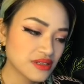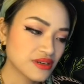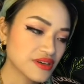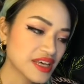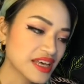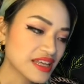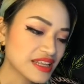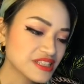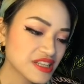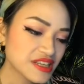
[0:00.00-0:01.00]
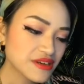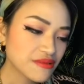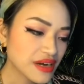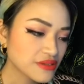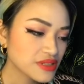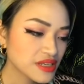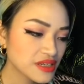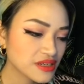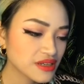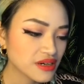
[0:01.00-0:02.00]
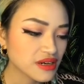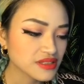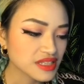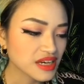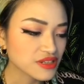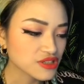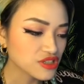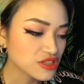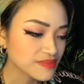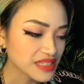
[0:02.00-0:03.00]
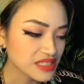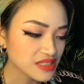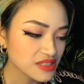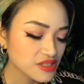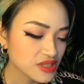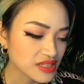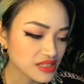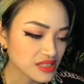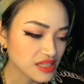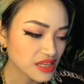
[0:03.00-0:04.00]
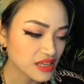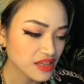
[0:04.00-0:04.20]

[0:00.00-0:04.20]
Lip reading: Okay, let's click around on the other buttons. You can see